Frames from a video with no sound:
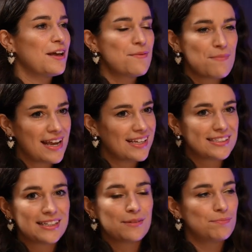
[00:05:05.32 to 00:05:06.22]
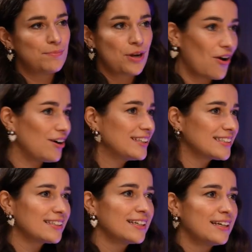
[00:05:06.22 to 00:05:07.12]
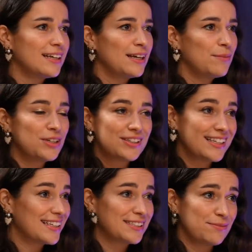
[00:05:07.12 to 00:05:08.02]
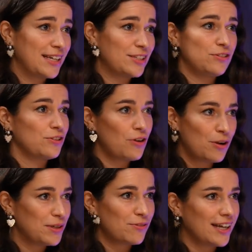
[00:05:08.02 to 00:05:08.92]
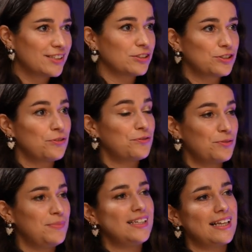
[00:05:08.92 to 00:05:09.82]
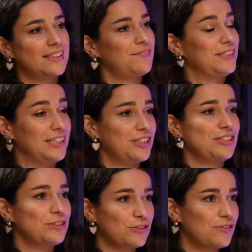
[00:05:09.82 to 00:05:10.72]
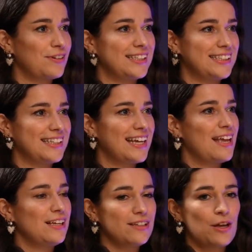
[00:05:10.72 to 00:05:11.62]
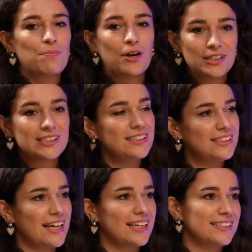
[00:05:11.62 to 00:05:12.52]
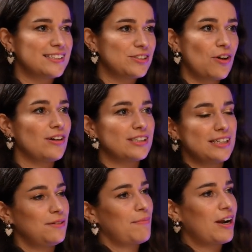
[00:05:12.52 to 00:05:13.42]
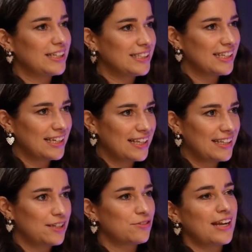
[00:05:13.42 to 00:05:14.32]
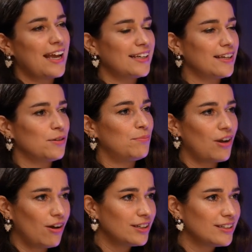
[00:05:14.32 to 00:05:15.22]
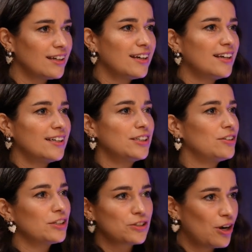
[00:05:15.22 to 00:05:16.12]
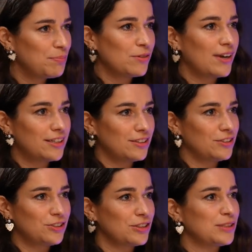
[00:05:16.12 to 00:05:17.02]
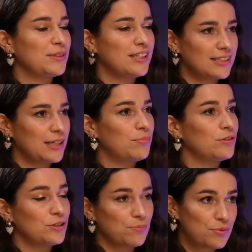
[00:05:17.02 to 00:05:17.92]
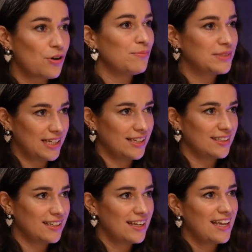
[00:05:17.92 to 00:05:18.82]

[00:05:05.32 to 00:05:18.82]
amazing blogs, but that doesn't make you a copywriter. So for me, that definition is already a person that is not in marketing and they're creating a blog. They're not copywriters just because they put the prompt in.